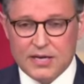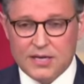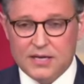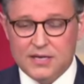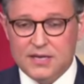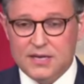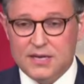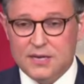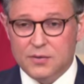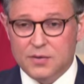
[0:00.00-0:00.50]

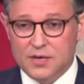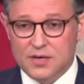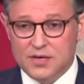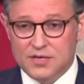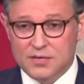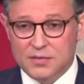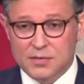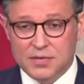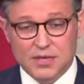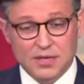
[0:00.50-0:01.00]
And it is
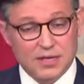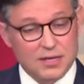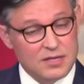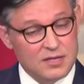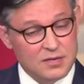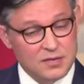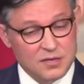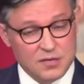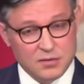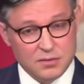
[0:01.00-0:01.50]
outrageous to me and
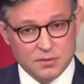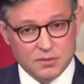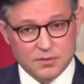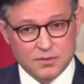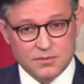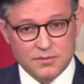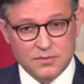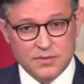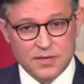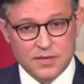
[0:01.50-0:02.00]

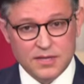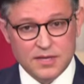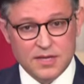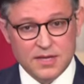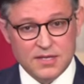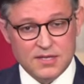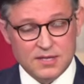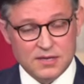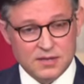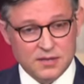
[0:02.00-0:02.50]
inexcusable
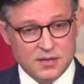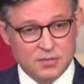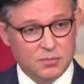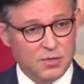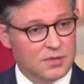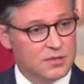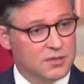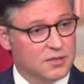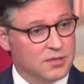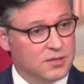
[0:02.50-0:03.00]
that, as the
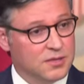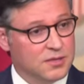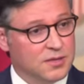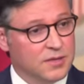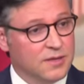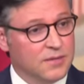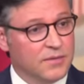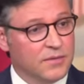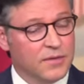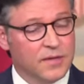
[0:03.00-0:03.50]
leader mentioned,